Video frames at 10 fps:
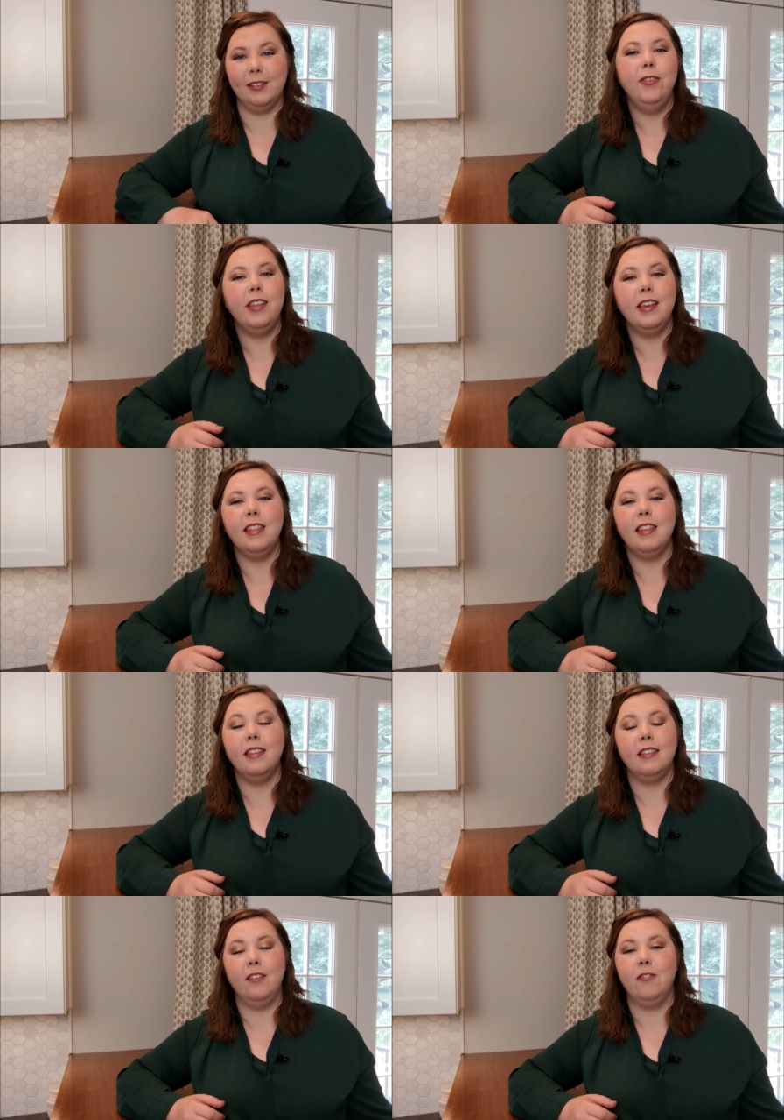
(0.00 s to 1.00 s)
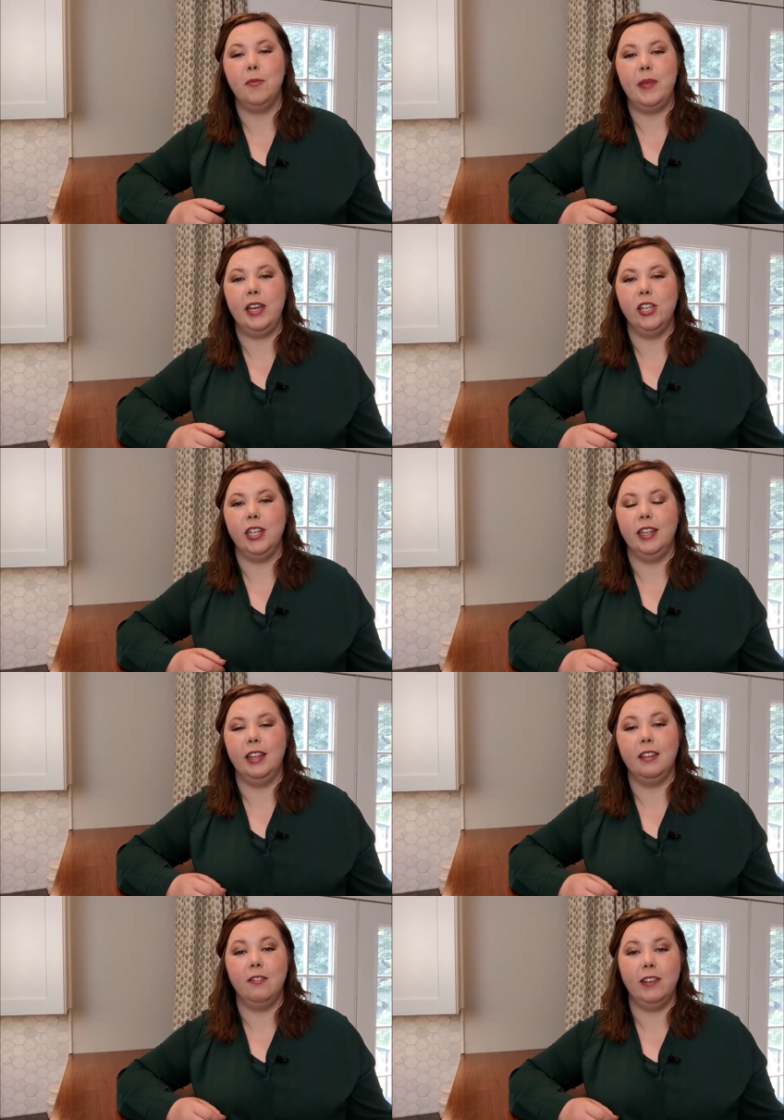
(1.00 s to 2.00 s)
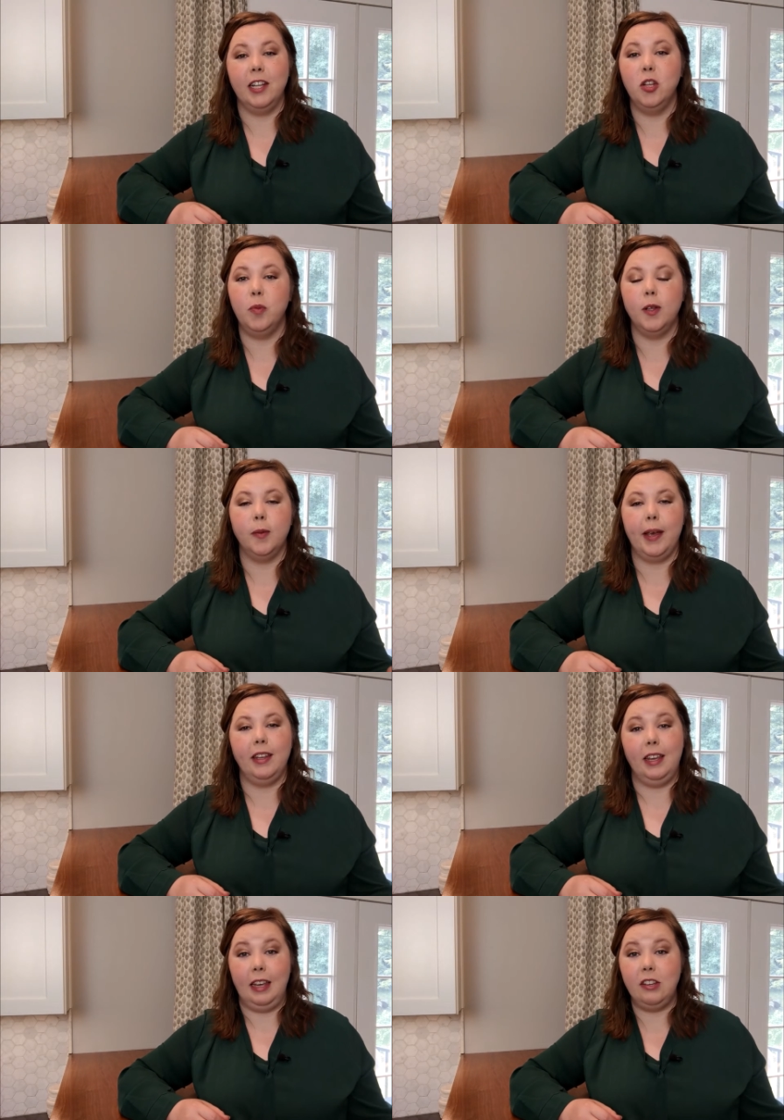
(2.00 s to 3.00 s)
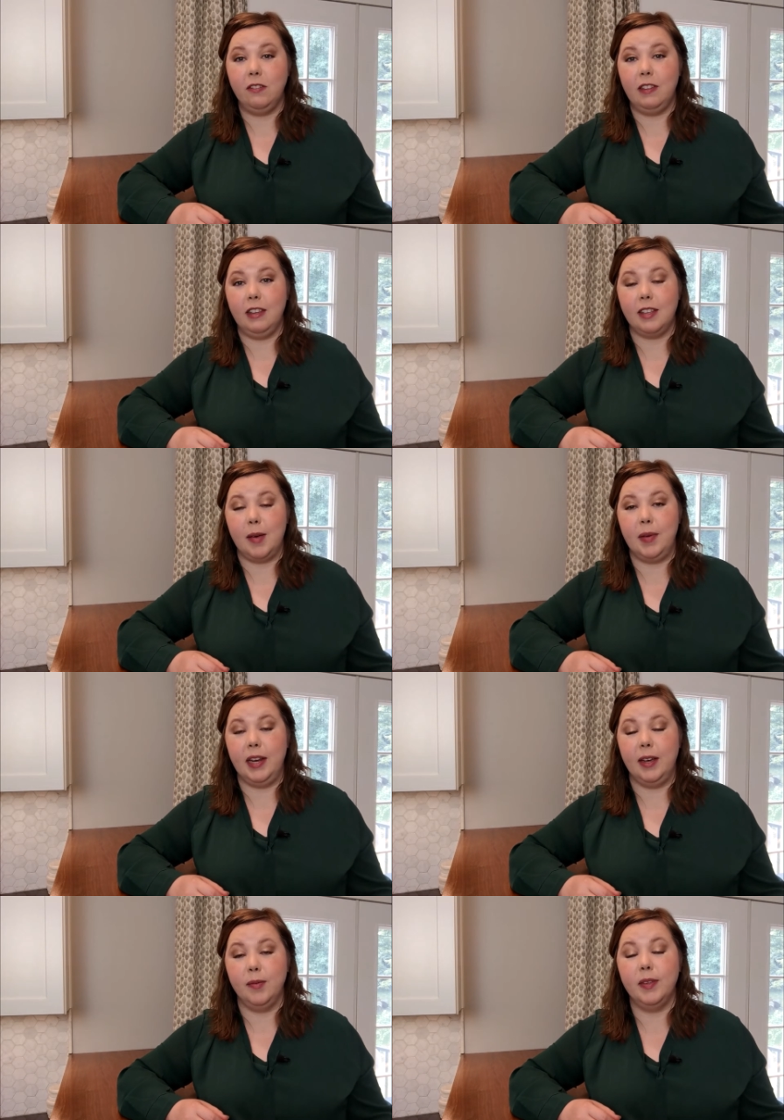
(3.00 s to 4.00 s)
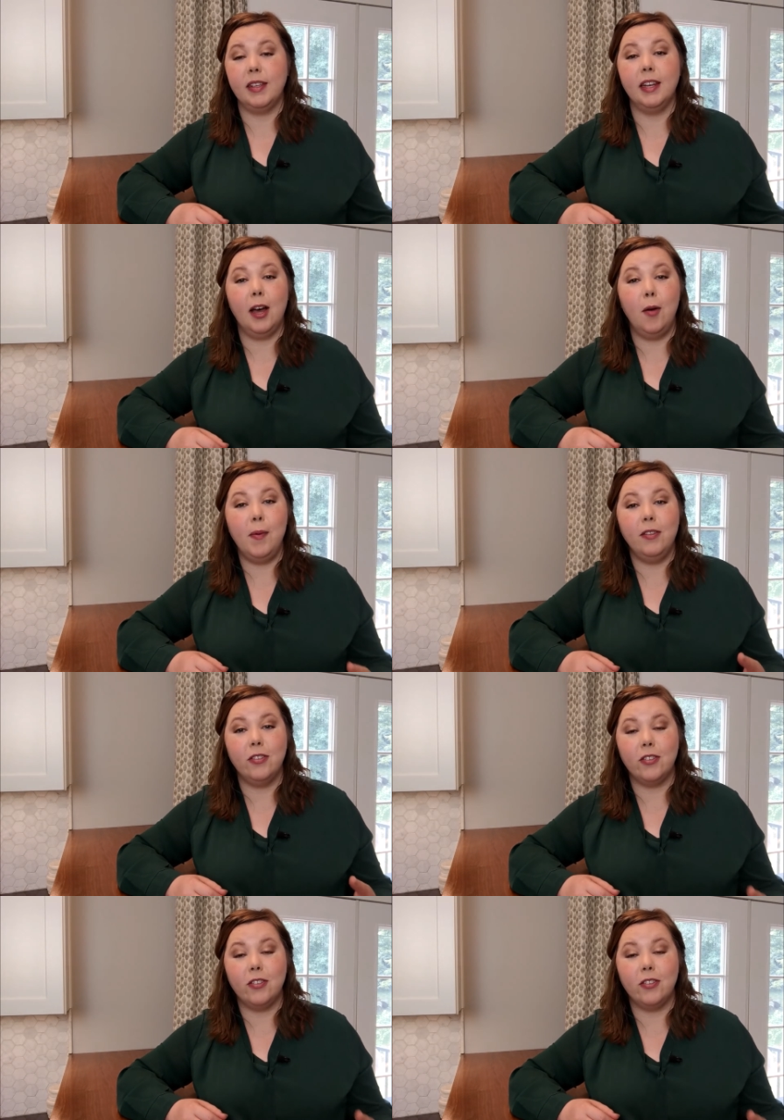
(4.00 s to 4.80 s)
Using this information that's available about each of these M&Ms can help us